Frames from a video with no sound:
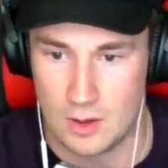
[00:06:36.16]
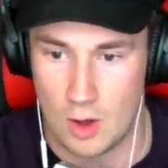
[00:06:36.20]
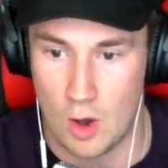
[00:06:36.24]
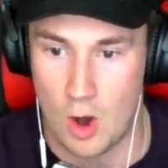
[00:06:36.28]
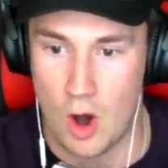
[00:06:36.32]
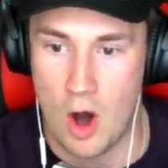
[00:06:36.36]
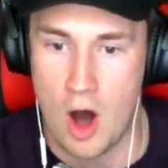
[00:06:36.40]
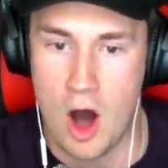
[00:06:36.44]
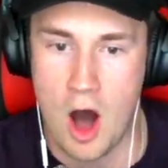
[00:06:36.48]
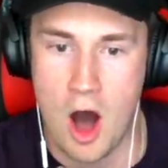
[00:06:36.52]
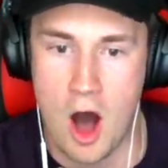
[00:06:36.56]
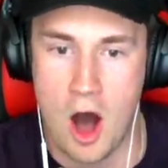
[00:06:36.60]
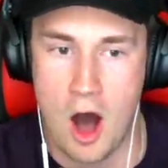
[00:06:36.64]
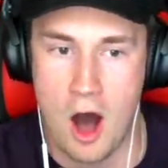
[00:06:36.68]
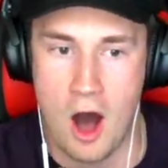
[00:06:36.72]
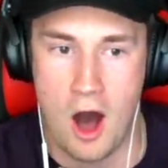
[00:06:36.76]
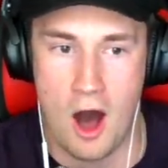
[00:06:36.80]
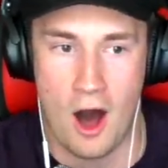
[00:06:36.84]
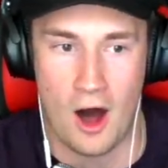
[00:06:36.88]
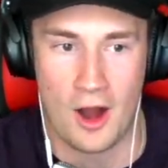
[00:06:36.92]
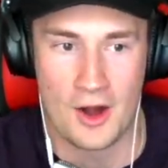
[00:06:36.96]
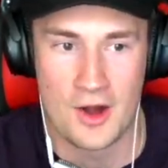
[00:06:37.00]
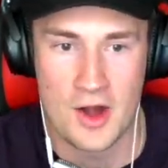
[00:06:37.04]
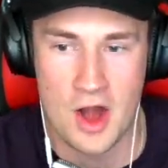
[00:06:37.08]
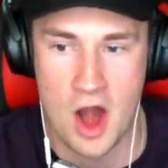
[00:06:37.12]

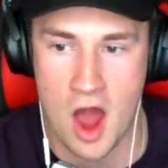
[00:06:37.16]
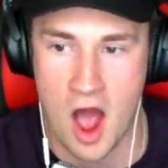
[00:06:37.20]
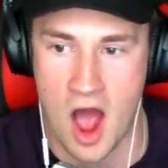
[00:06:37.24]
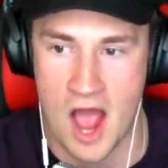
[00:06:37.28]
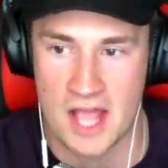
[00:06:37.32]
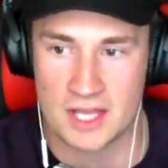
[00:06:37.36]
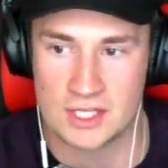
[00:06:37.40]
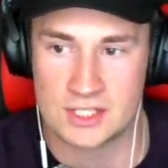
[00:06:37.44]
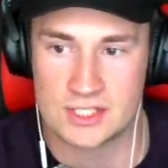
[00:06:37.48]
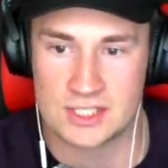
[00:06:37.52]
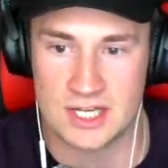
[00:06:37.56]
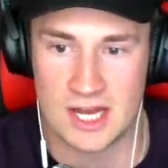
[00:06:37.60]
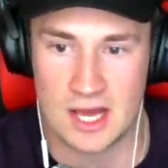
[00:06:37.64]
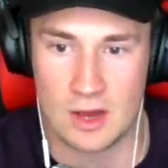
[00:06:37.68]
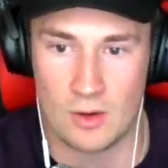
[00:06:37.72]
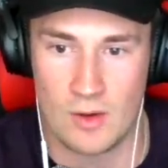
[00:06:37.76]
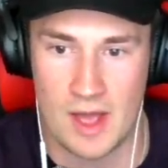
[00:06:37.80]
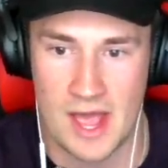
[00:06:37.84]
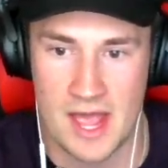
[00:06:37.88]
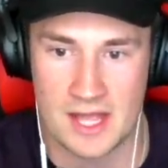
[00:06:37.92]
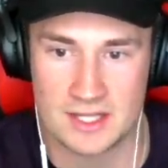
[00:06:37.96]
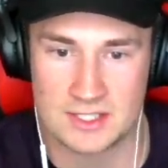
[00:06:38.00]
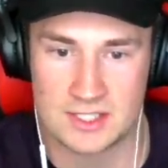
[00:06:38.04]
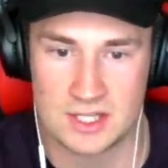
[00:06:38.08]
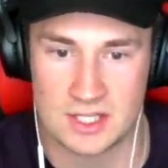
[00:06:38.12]
Oh, nice little
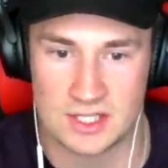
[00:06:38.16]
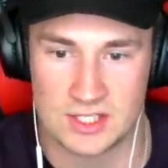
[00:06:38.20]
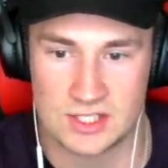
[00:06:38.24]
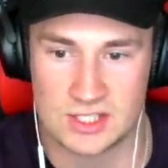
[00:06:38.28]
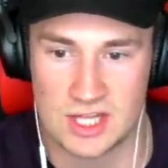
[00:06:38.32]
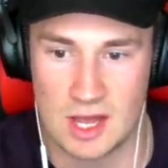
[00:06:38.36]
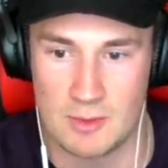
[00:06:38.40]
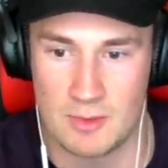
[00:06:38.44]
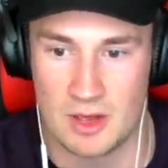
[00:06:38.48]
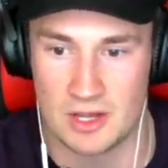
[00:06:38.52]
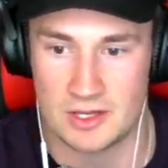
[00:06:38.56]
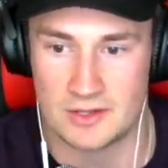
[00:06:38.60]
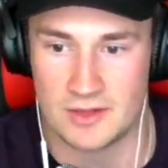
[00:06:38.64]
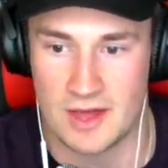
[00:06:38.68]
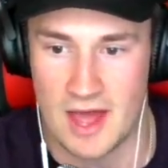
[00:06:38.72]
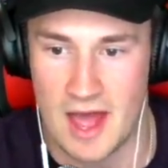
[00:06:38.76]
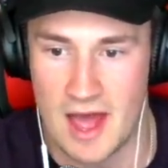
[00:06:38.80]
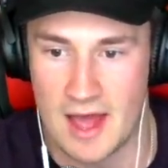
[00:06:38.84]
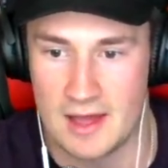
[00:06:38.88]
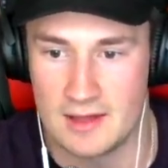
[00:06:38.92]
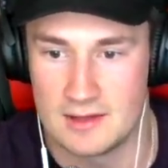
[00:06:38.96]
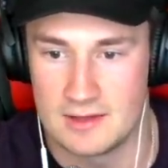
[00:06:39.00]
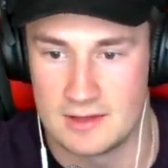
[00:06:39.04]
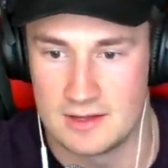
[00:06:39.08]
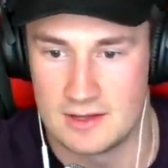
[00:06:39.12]
hit to the stomach
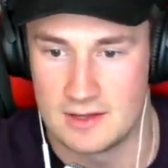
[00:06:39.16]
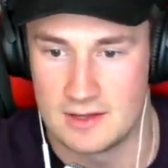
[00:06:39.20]
there.